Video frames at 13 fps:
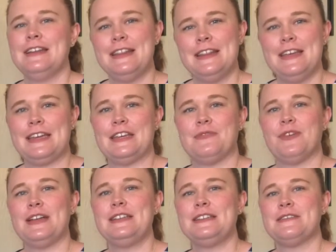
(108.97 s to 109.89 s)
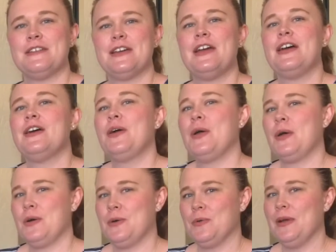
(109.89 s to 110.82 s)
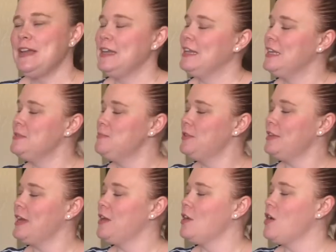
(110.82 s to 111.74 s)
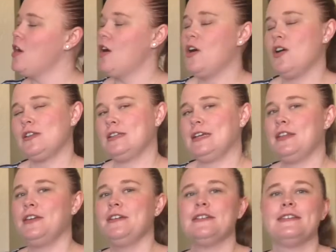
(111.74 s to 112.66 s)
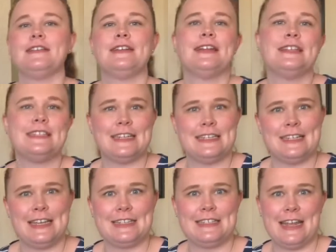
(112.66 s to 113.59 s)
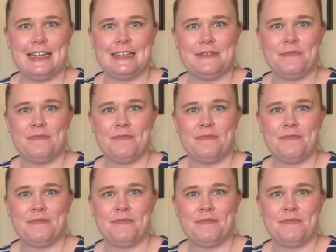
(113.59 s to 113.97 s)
Thank you, friends. All right, let's put that all together and say today's date.